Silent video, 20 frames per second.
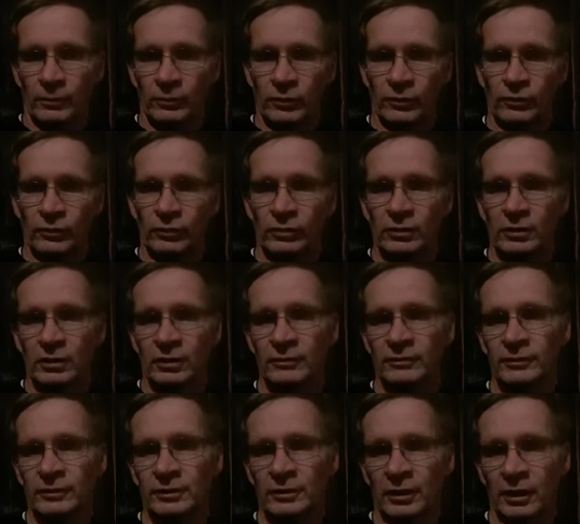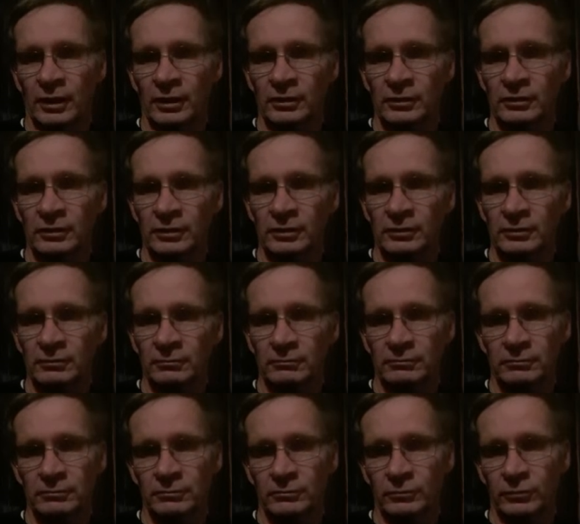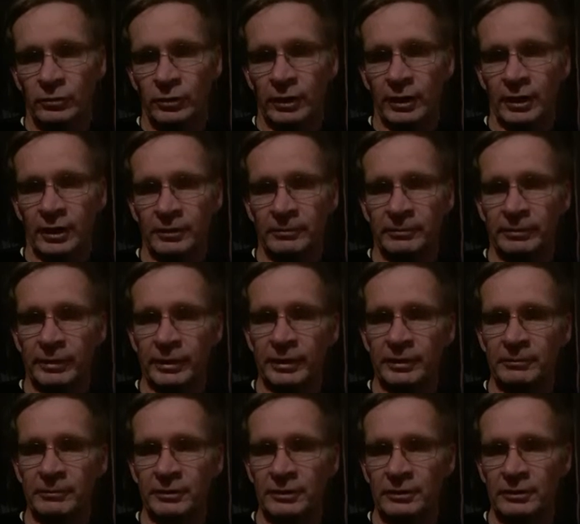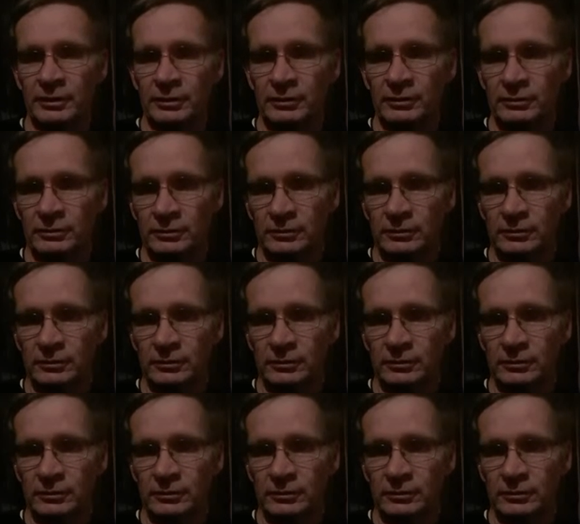Before COVID-19 we had prayer meetings